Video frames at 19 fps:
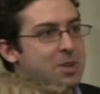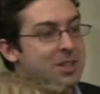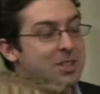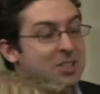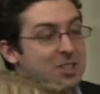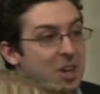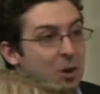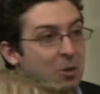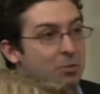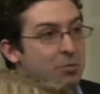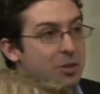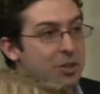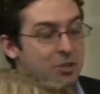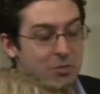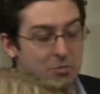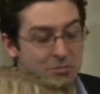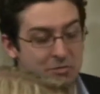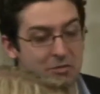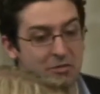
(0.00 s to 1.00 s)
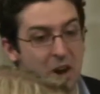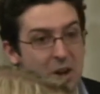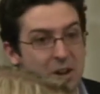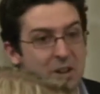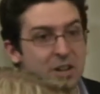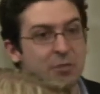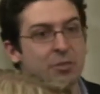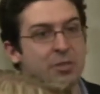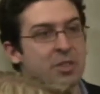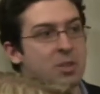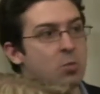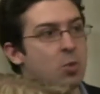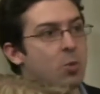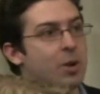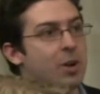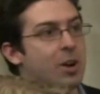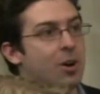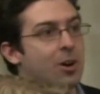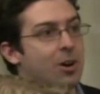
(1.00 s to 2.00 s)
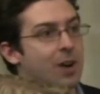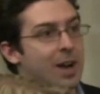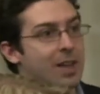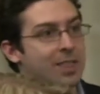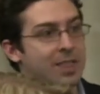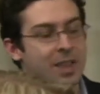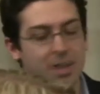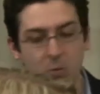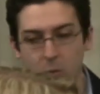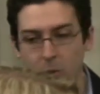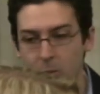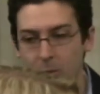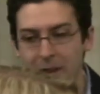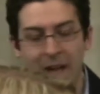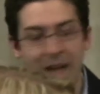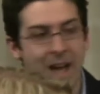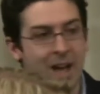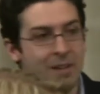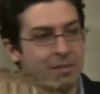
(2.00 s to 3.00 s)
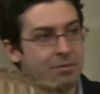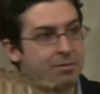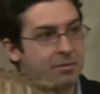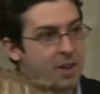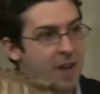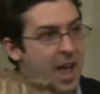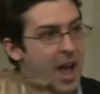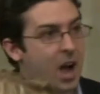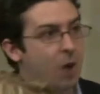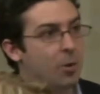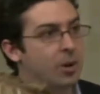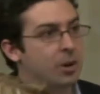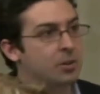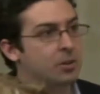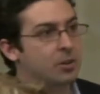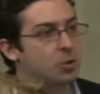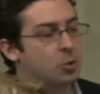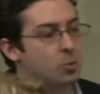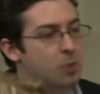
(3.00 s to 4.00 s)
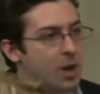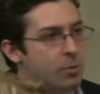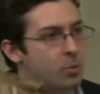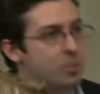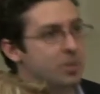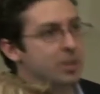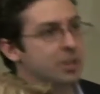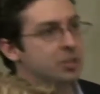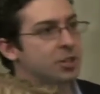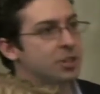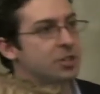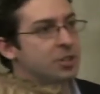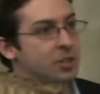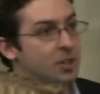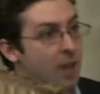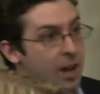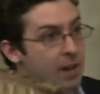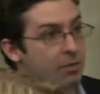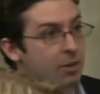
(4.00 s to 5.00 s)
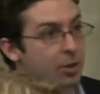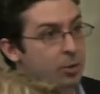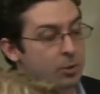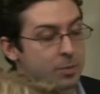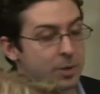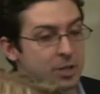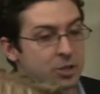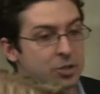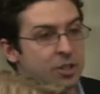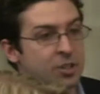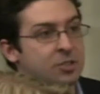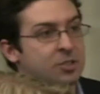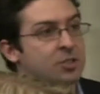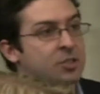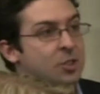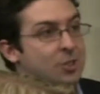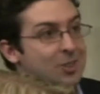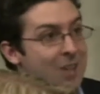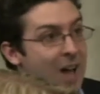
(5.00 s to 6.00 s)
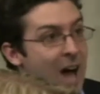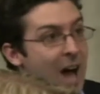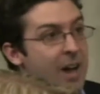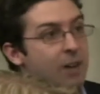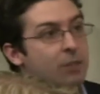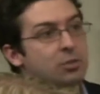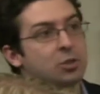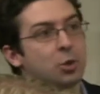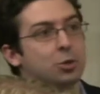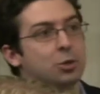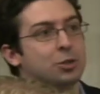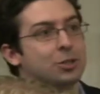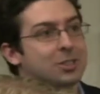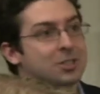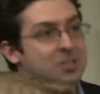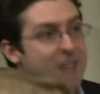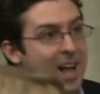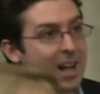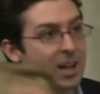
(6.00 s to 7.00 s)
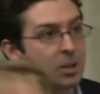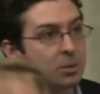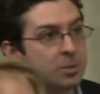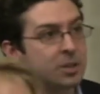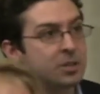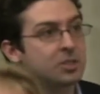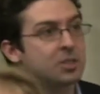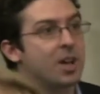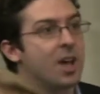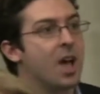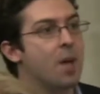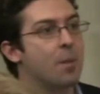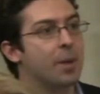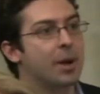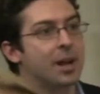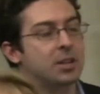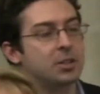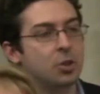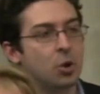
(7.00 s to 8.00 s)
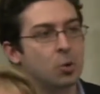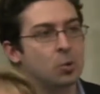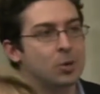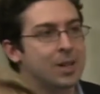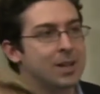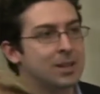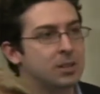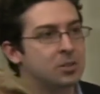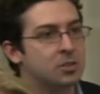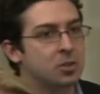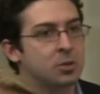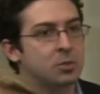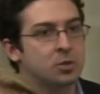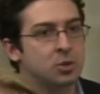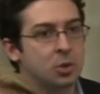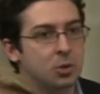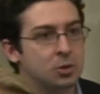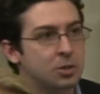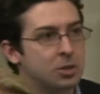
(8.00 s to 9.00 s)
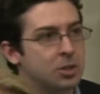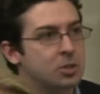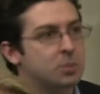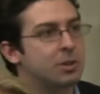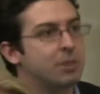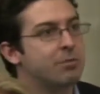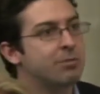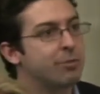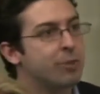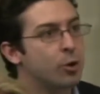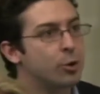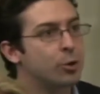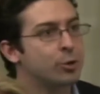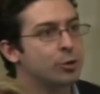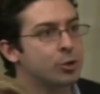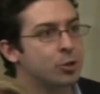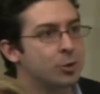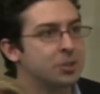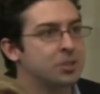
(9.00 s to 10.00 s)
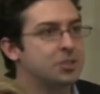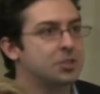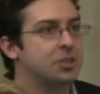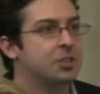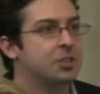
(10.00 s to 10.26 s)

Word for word: itself is very different than what we are. I think what we have now and under the Obama administration, a lot of other administrations, is a lot of socialist elements, but I don't like the term socialism. It further increases the